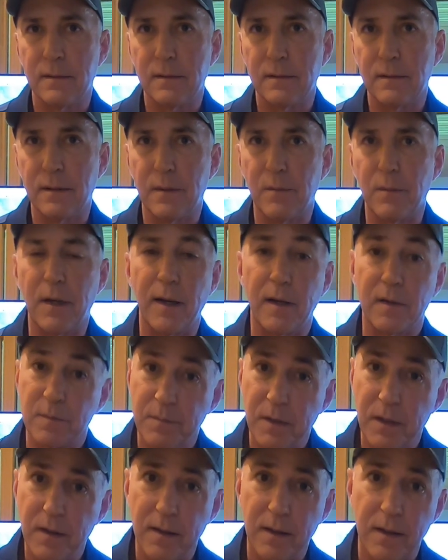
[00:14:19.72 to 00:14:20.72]
and my
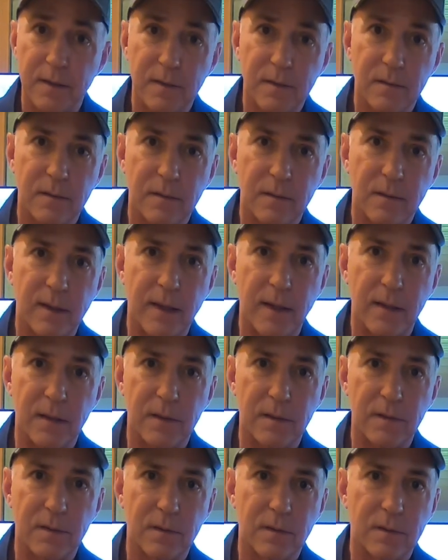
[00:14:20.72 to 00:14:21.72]
experience, that
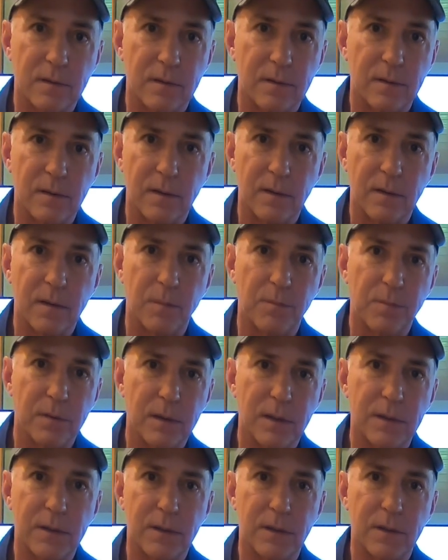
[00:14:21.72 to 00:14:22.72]
is a
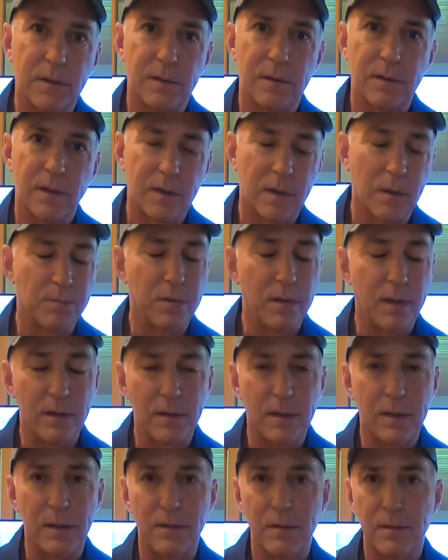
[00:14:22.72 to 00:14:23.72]

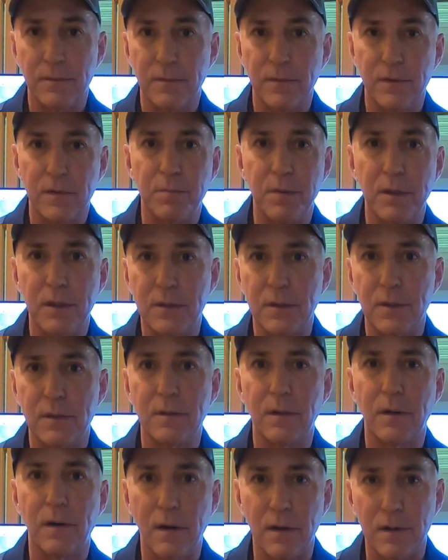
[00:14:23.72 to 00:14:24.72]
completely
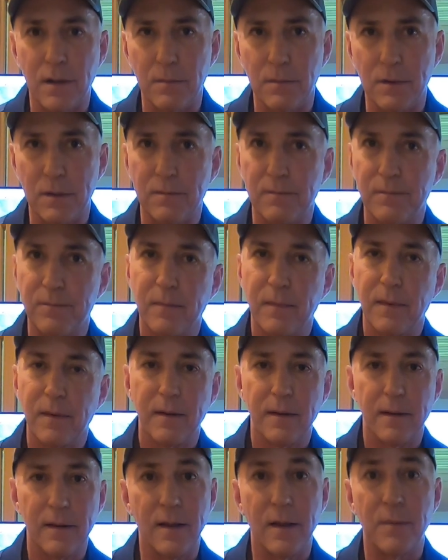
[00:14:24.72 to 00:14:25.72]
specious argument.
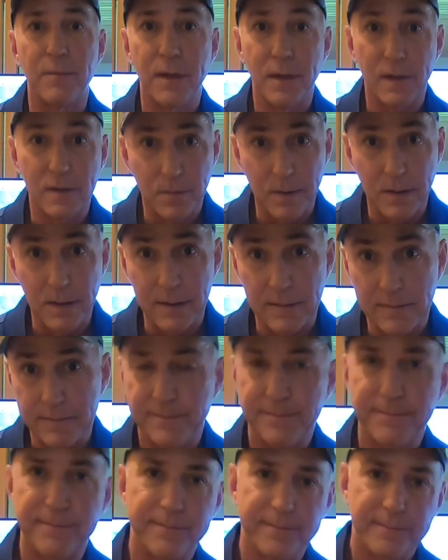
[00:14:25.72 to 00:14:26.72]
Let me explain.
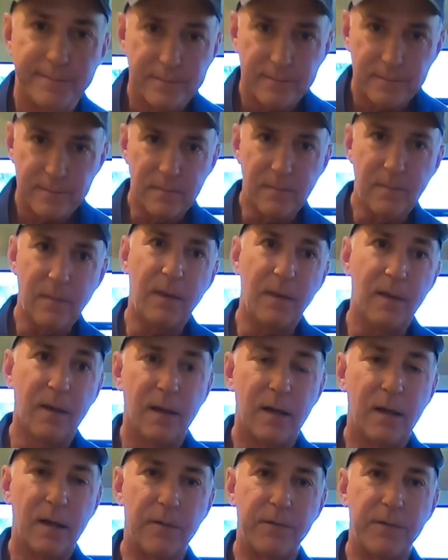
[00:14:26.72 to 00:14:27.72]

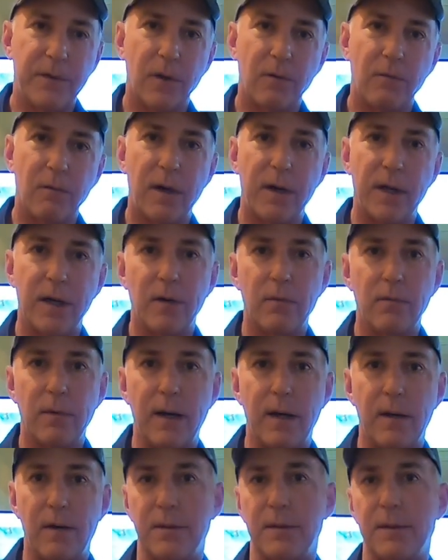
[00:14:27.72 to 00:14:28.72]
If you're running
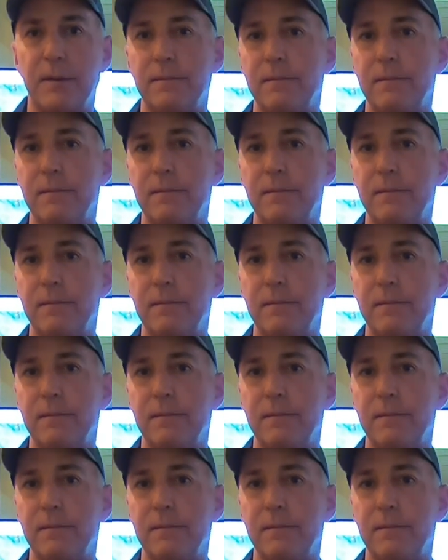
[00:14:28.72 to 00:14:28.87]
around